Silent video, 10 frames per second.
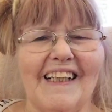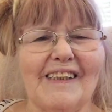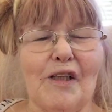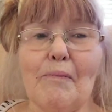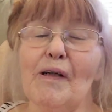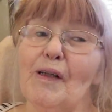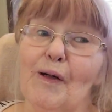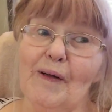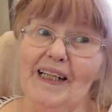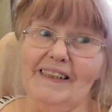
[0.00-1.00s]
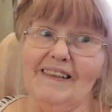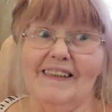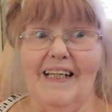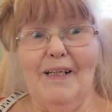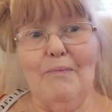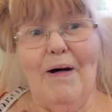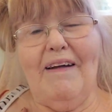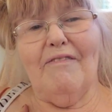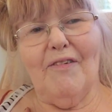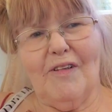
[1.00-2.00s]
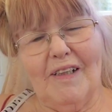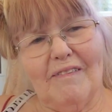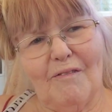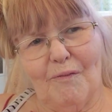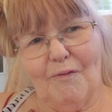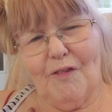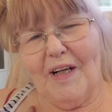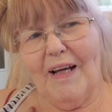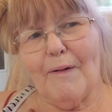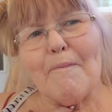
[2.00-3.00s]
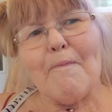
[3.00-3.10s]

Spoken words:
So I'm going to go ahead and say goodbye for now.